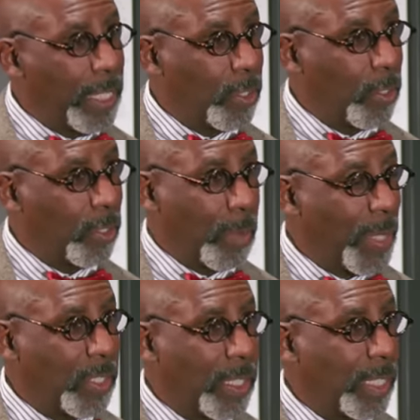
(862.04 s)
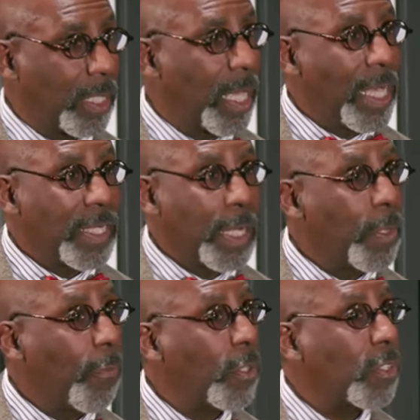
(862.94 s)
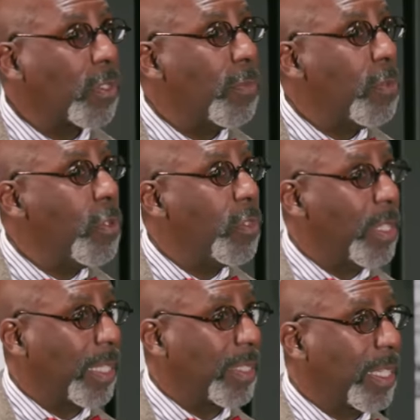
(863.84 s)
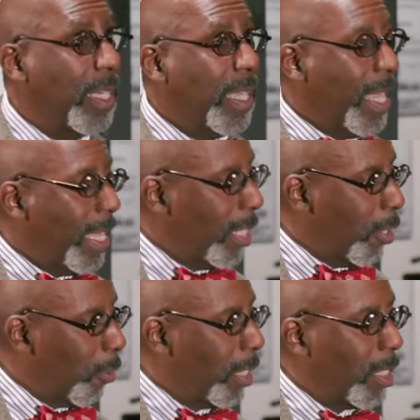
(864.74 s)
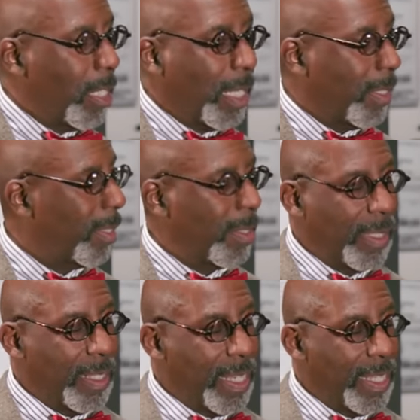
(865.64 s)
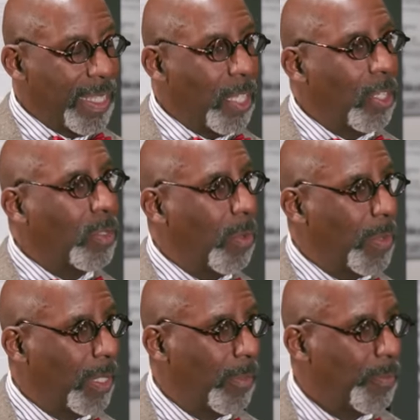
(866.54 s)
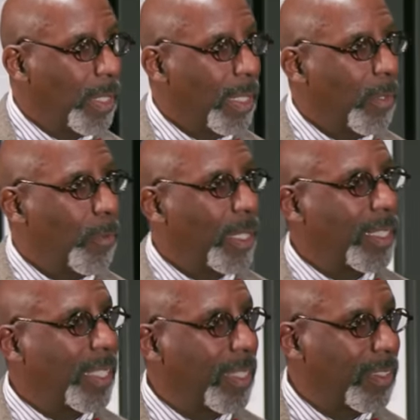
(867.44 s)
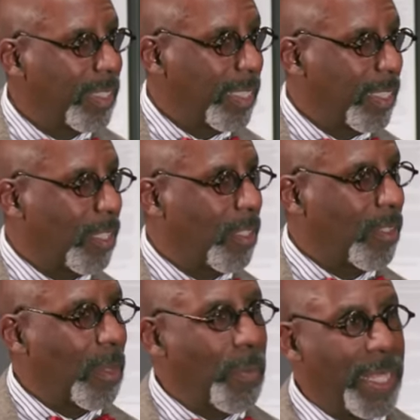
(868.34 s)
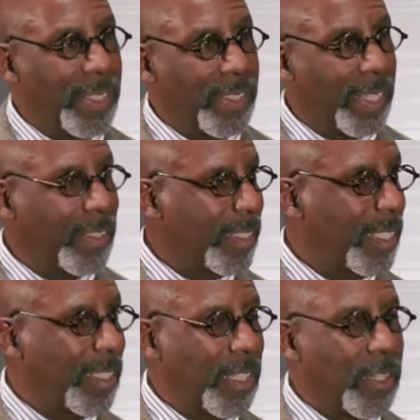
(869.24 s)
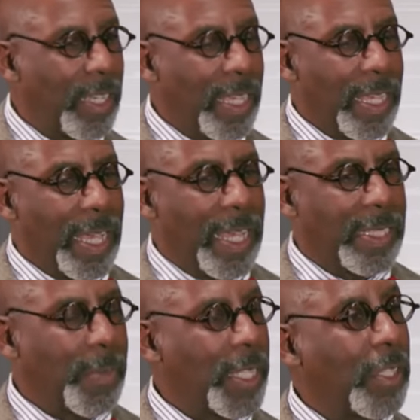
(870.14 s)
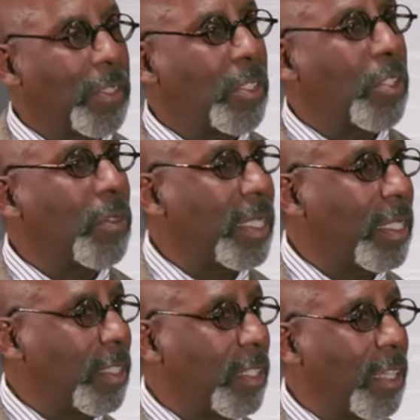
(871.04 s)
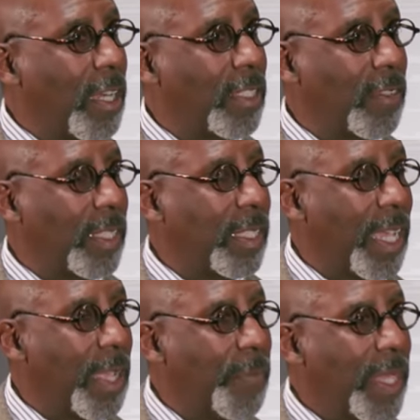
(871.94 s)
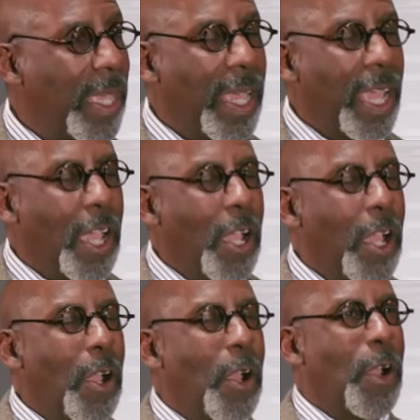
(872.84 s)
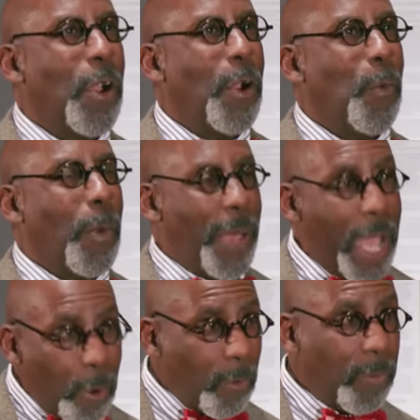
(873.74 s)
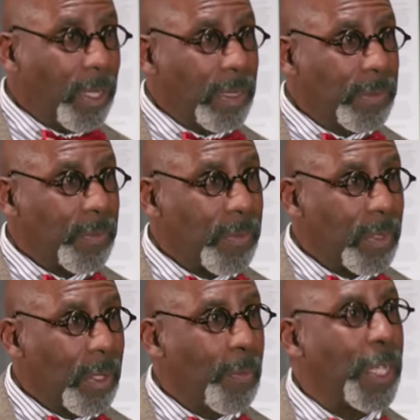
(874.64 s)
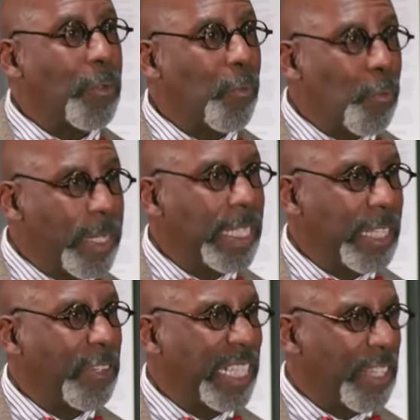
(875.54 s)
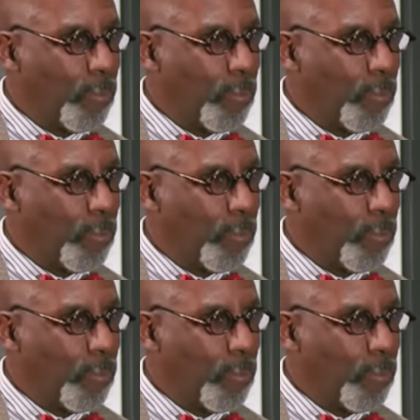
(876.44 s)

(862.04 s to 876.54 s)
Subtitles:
an internal combustion engine simply for smoothness. Mm-hmm. The Oldsmobile with a single cylinder, the Benz single cylinder, some of the other two-cylinder cars of the time were powerful, but really, really